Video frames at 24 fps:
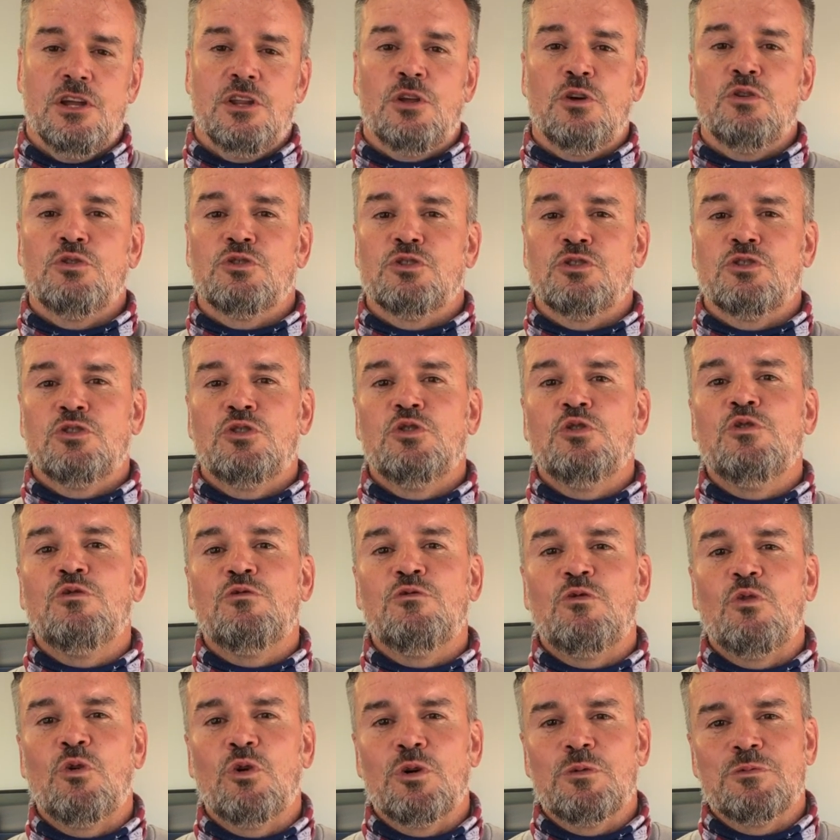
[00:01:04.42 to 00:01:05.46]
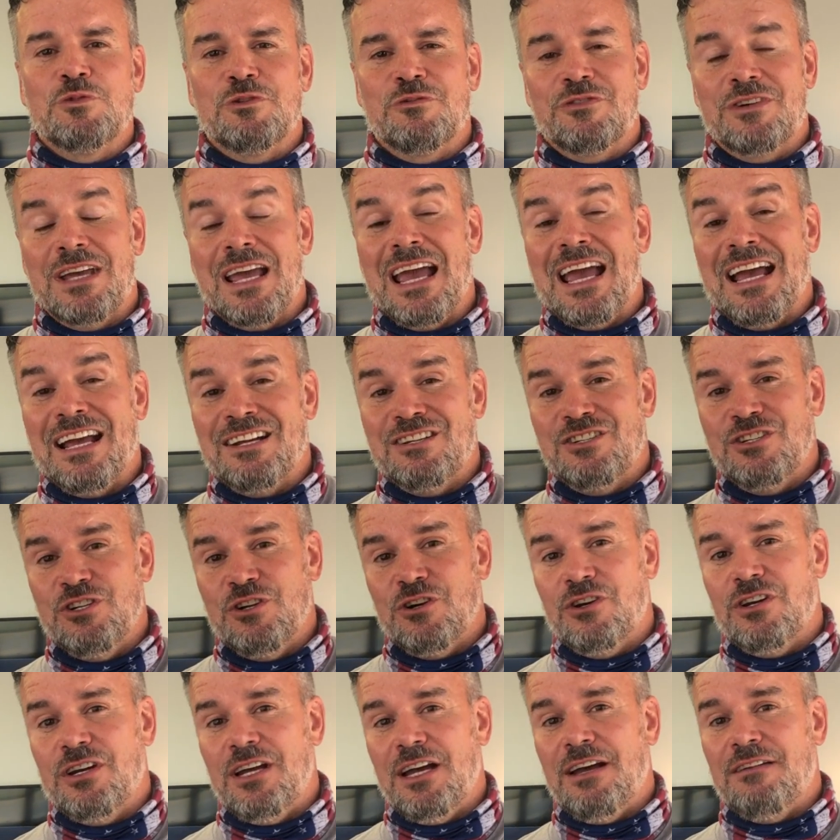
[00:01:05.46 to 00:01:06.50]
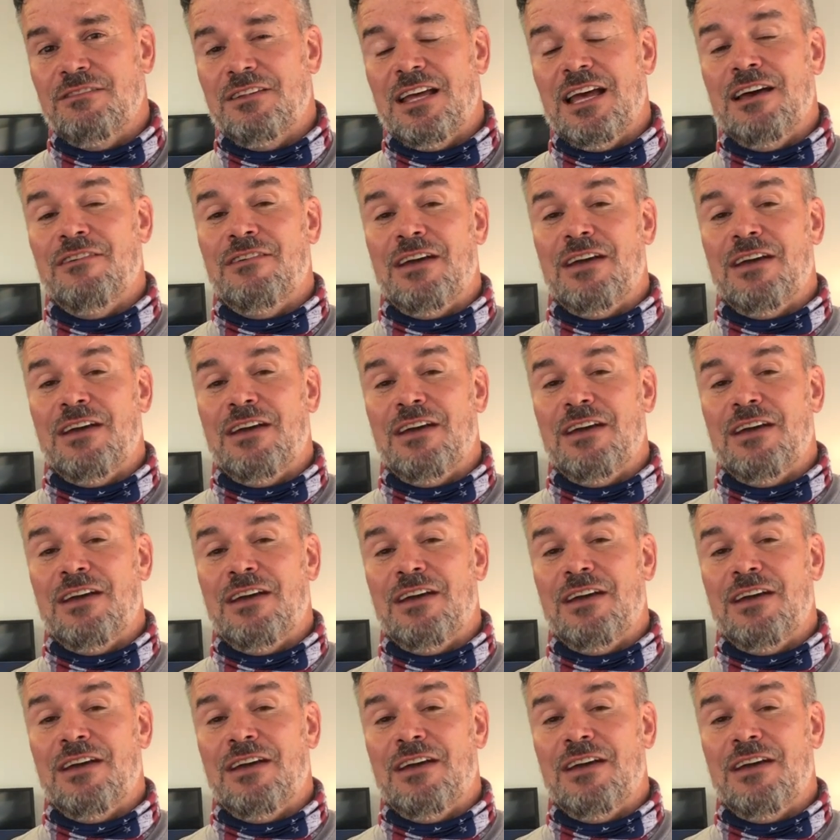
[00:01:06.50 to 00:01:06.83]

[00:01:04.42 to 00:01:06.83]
Those are two forms of cash that you're gonna have